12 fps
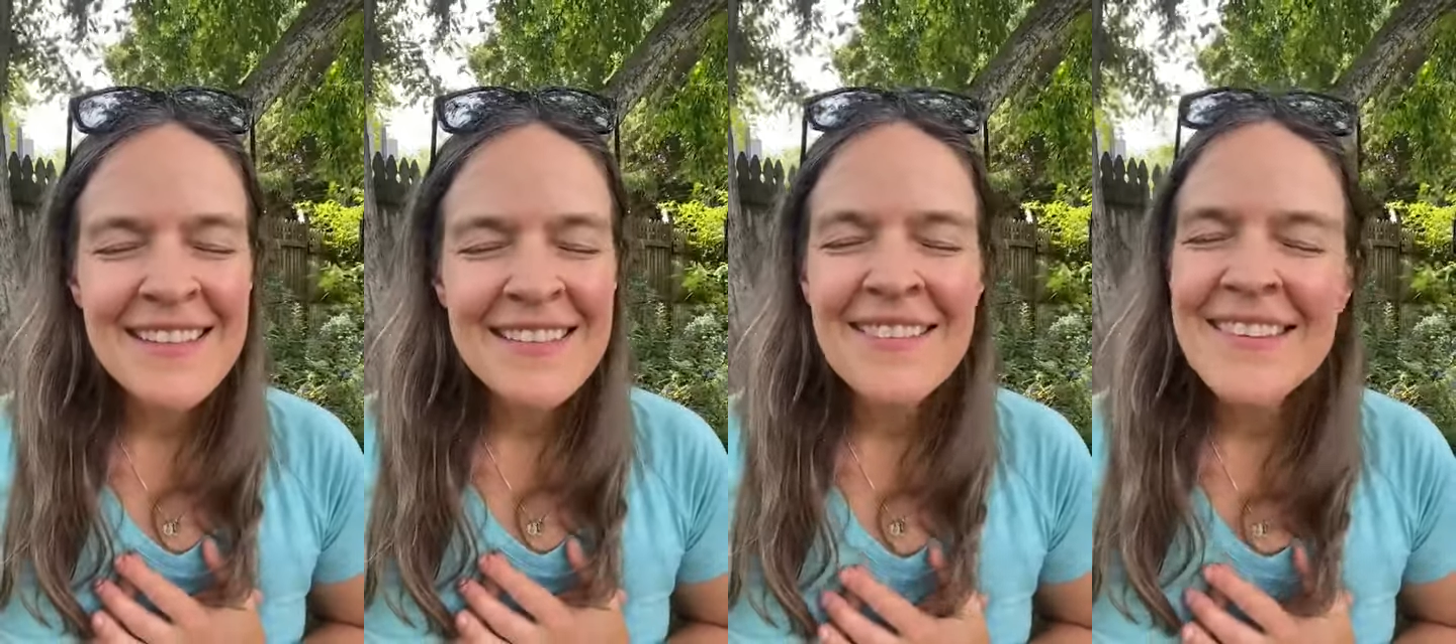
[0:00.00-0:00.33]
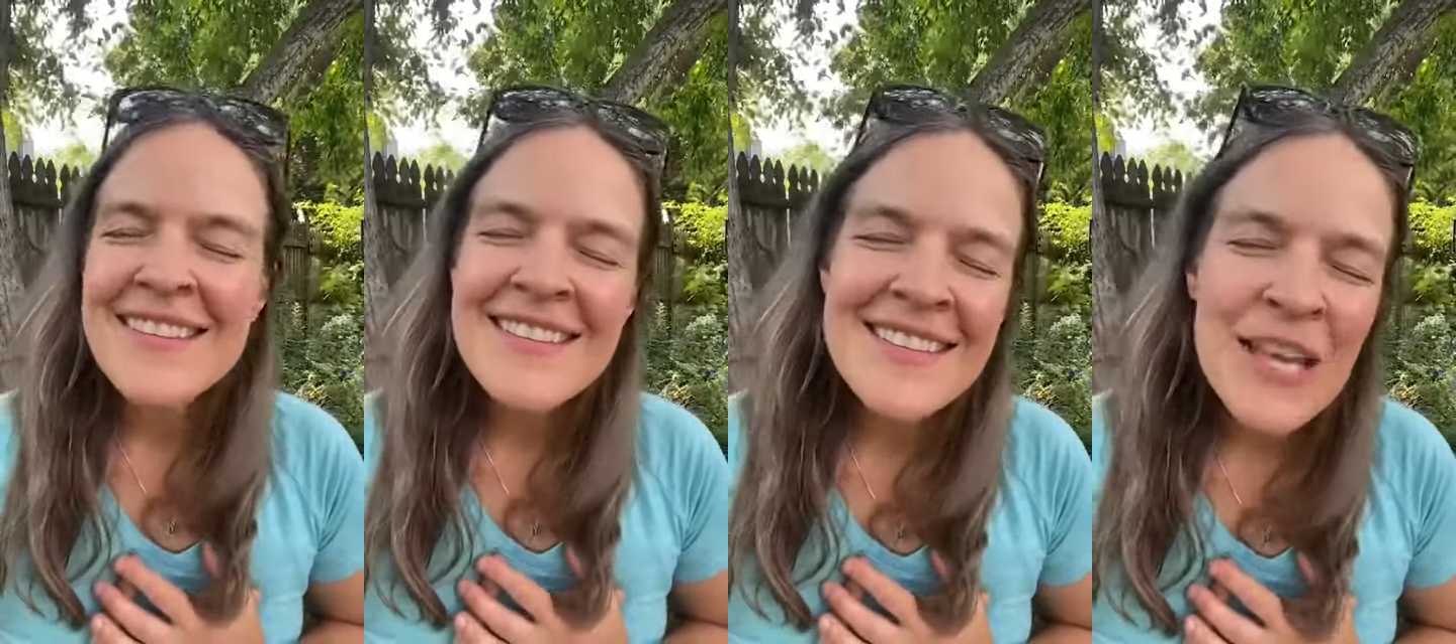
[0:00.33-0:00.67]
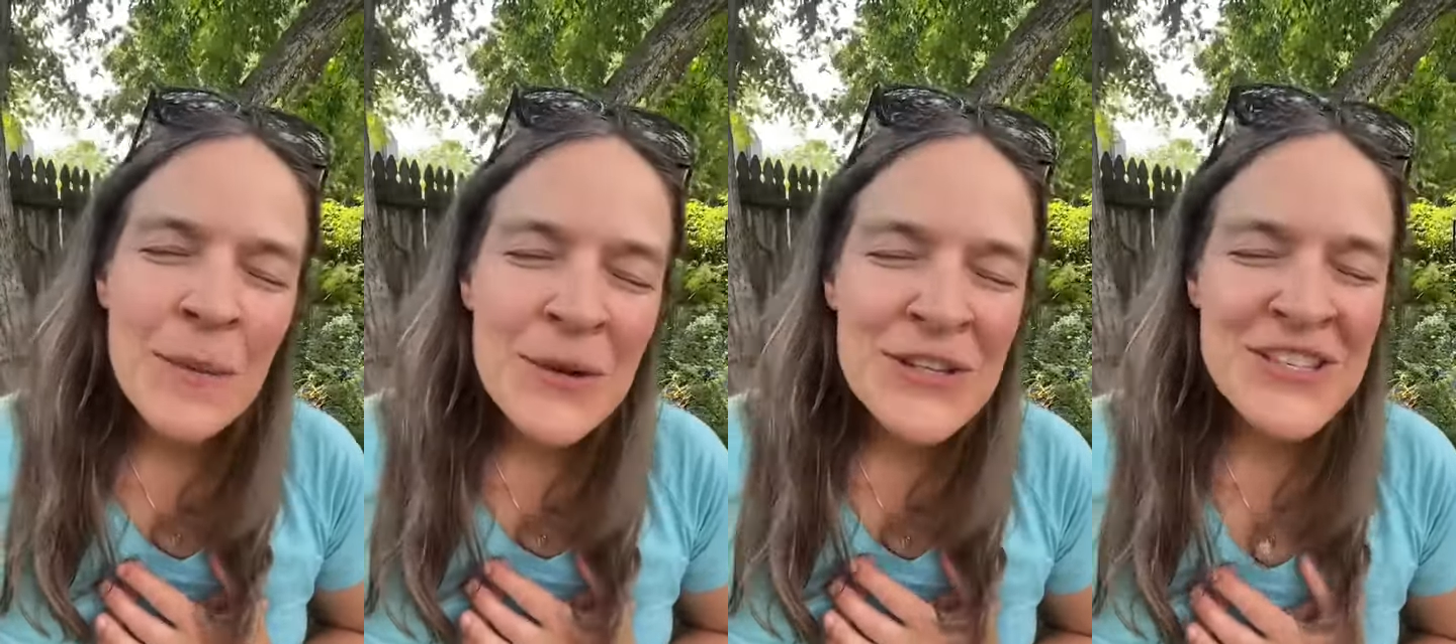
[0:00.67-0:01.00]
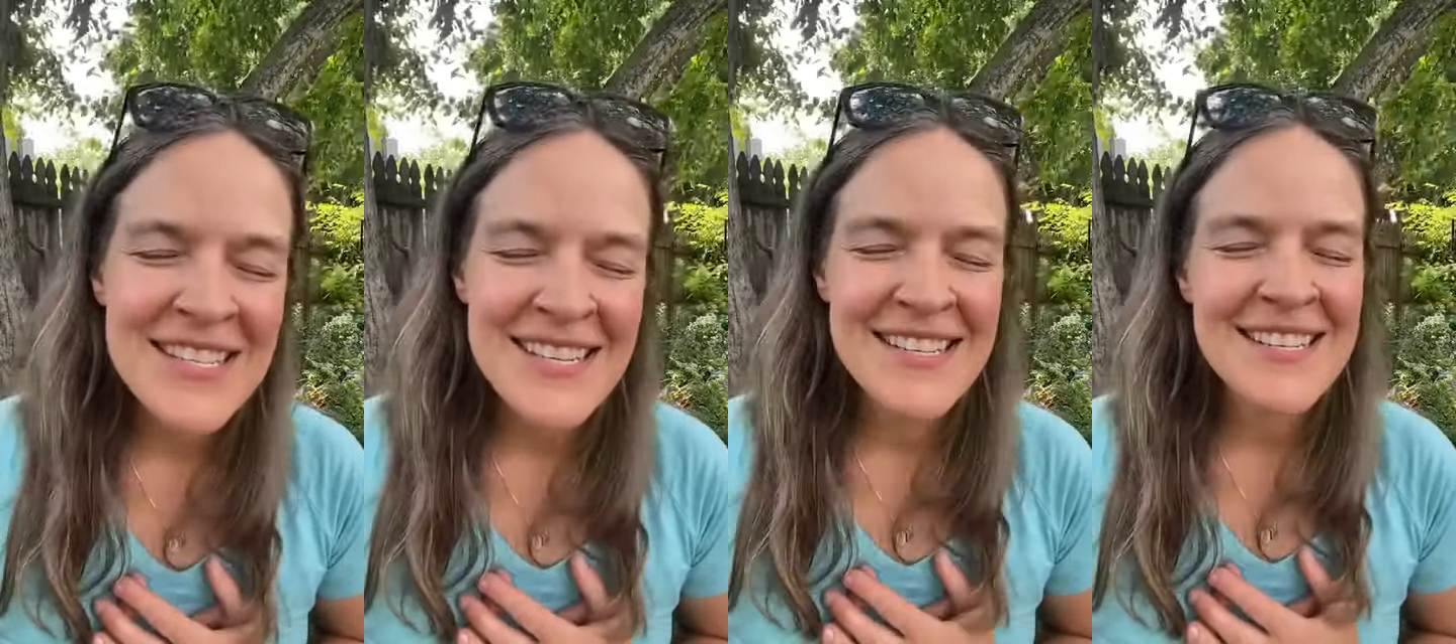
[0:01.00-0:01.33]
that the summer
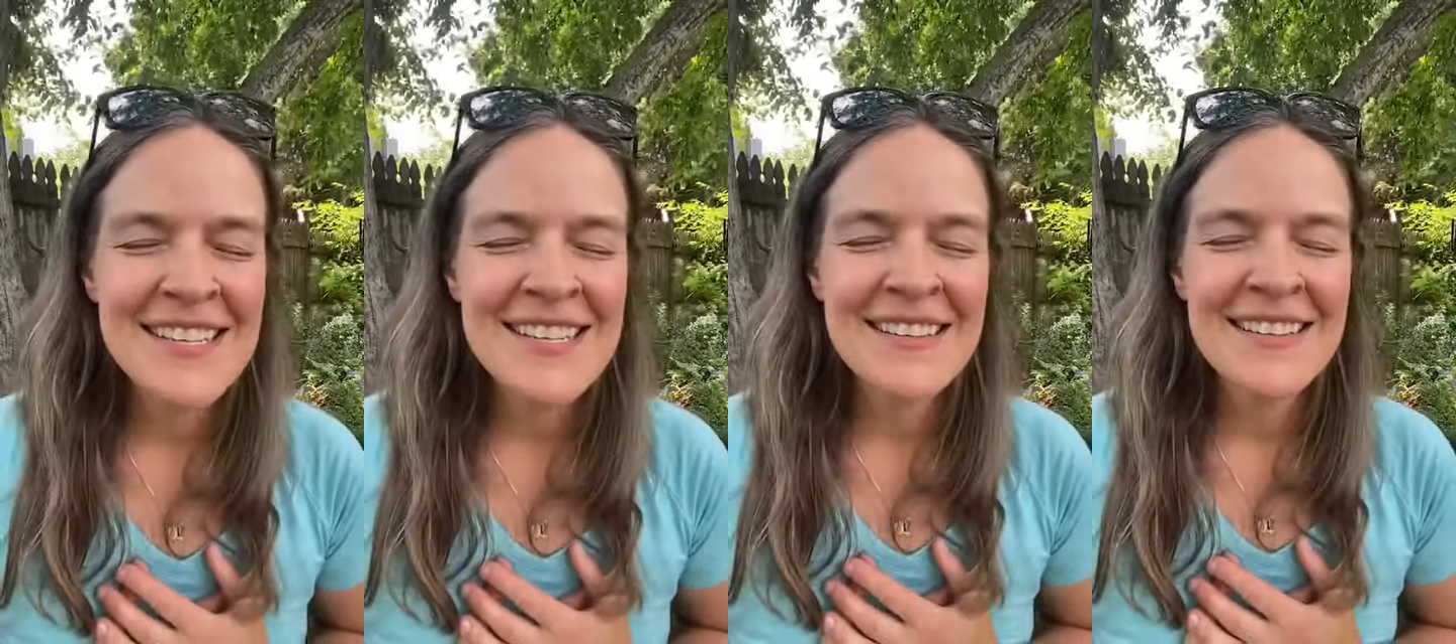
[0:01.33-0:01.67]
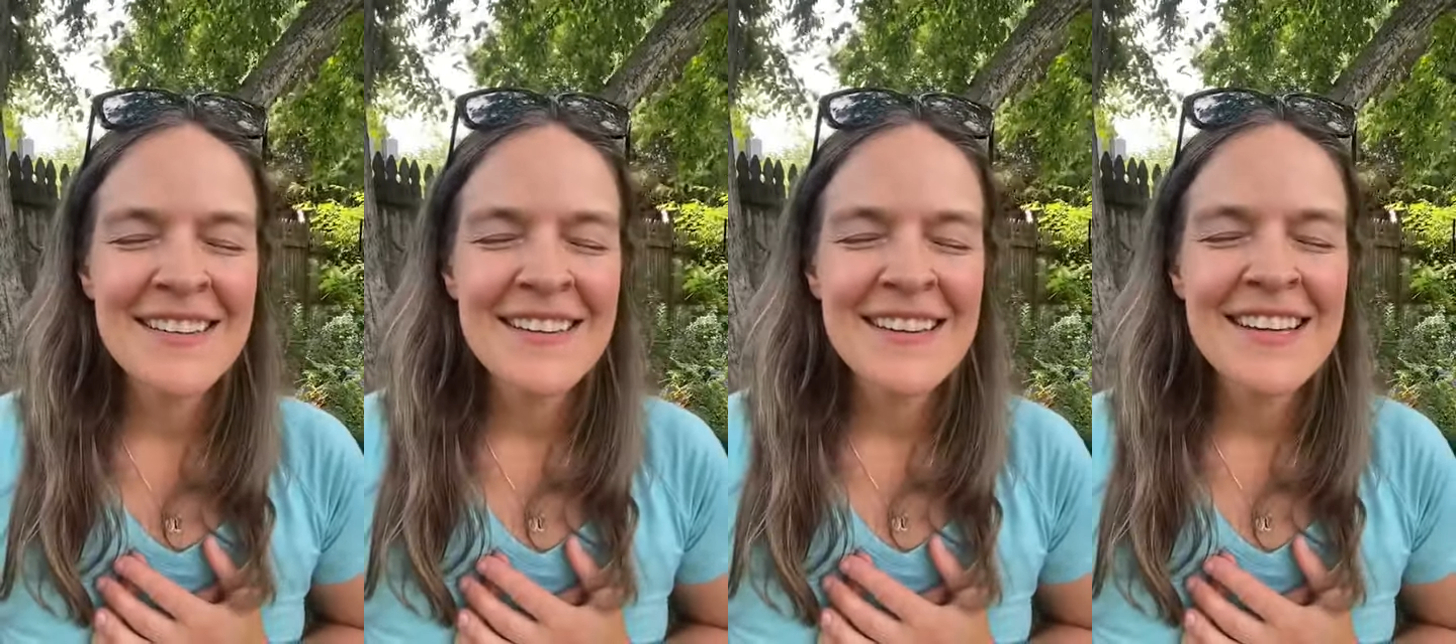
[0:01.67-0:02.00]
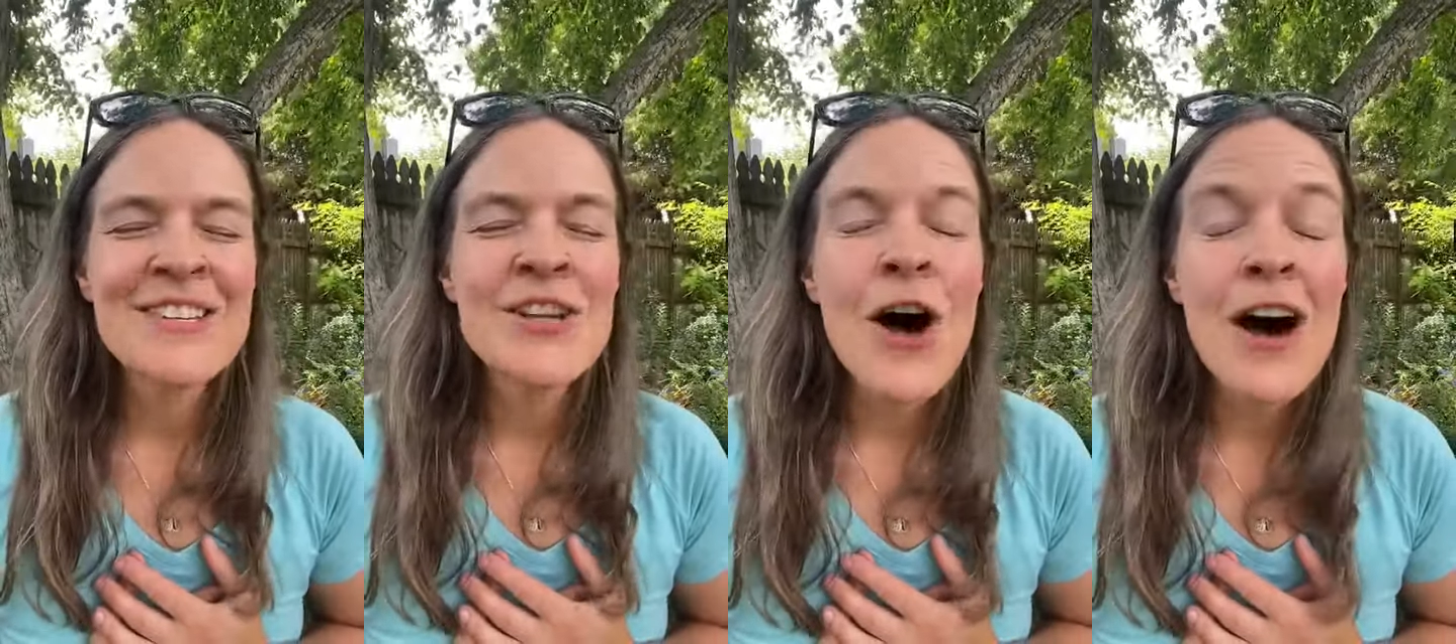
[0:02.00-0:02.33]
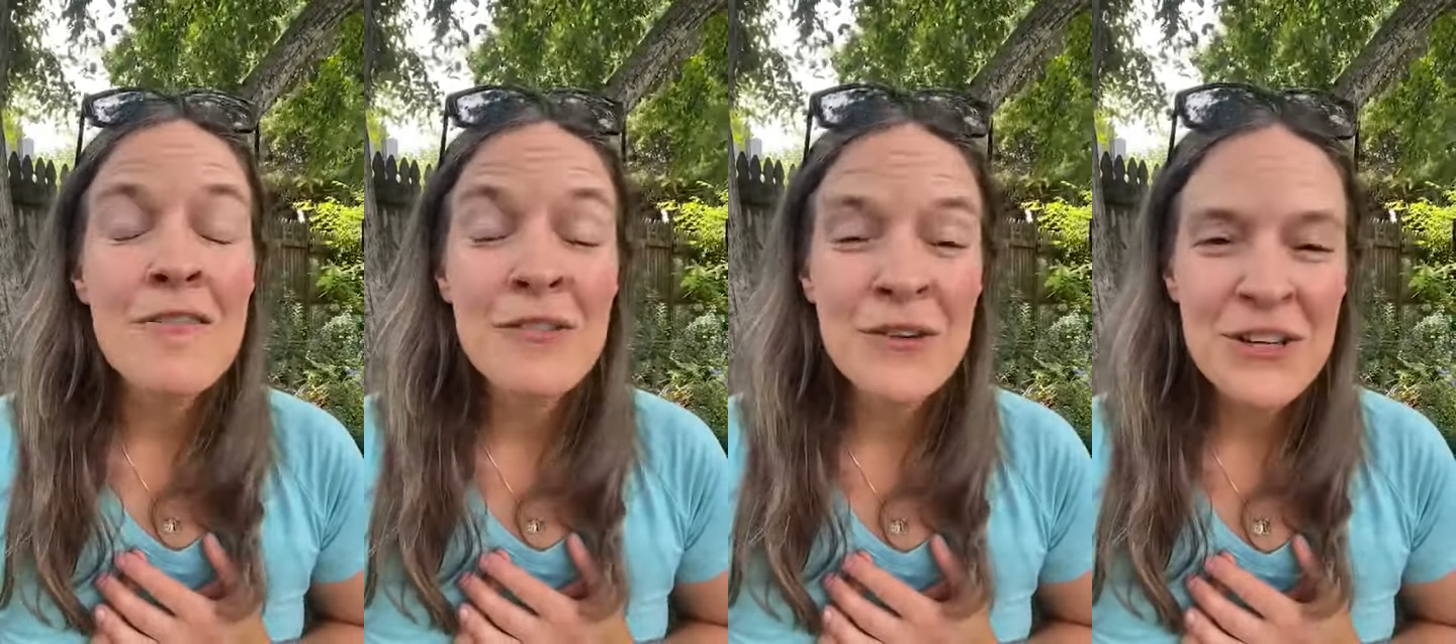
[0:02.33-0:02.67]
season is
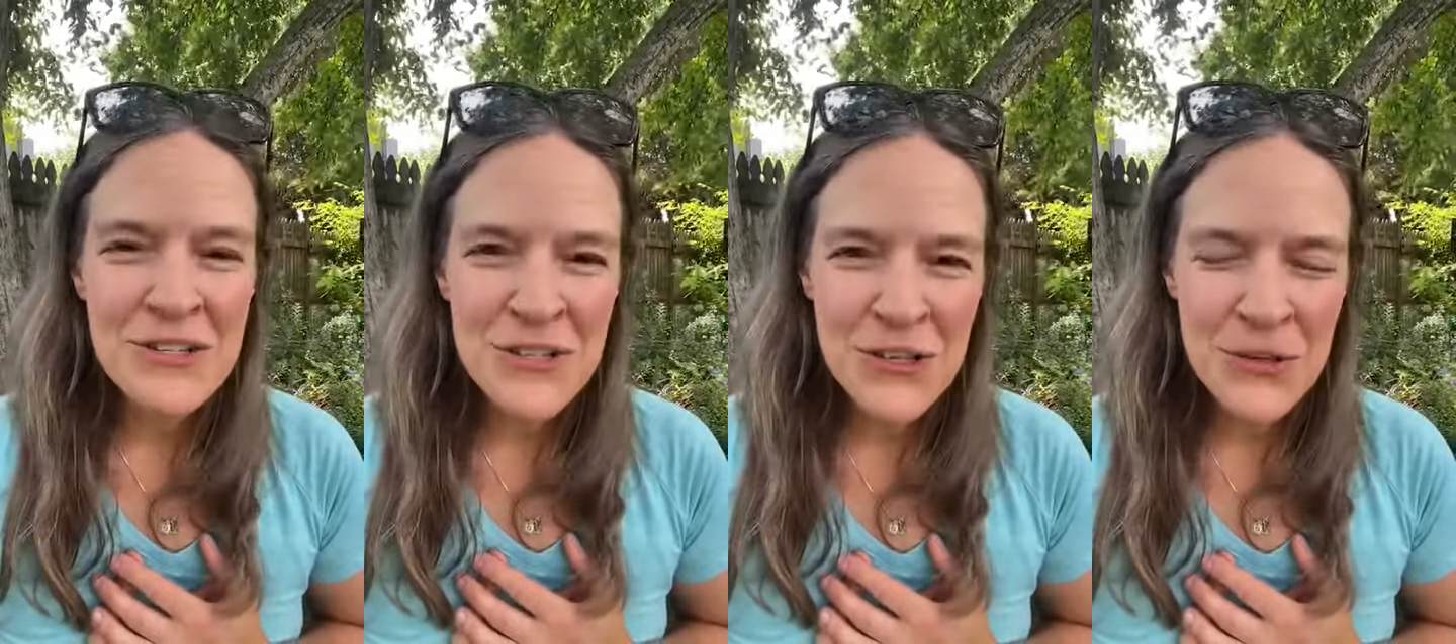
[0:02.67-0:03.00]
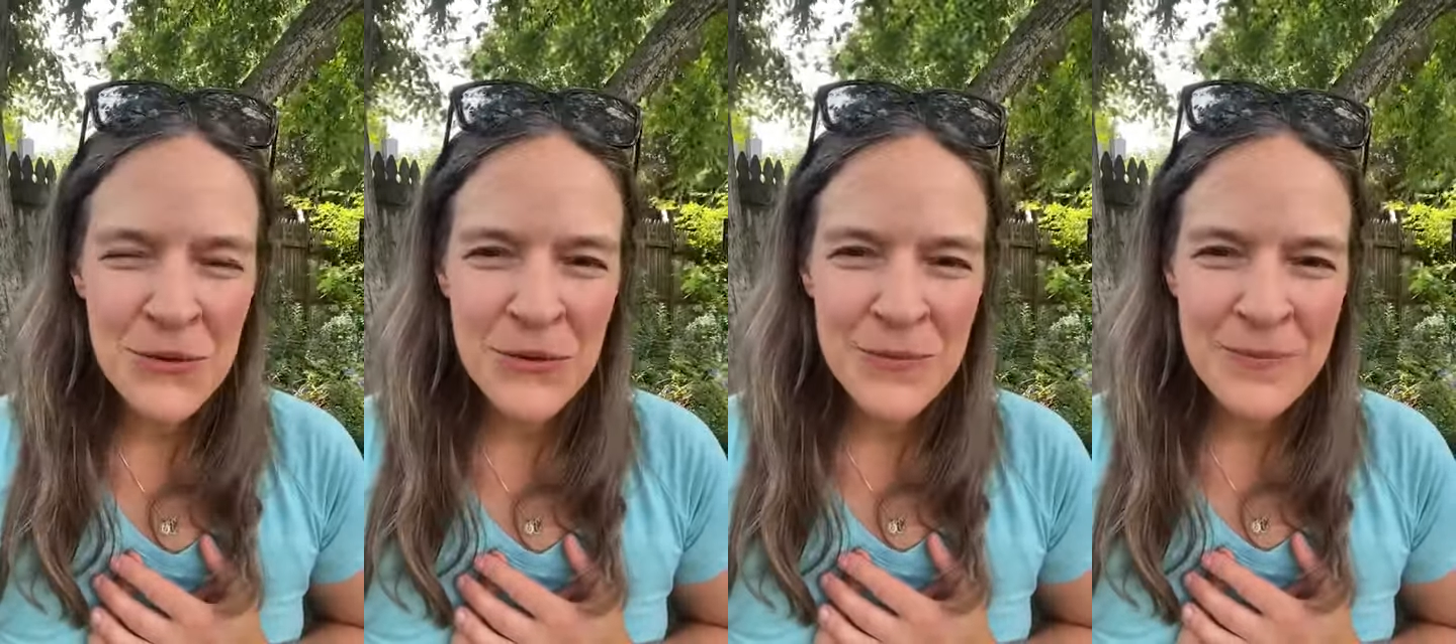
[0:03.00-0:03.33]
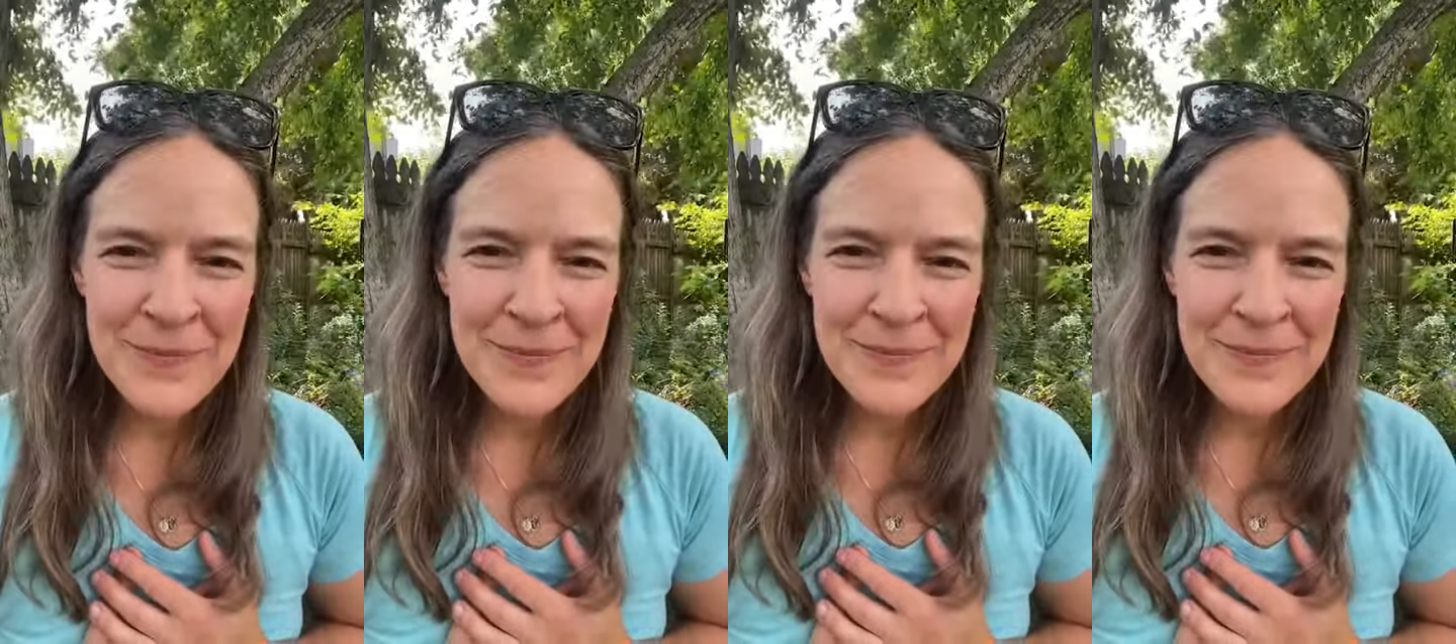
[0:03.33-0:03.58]
offering to you?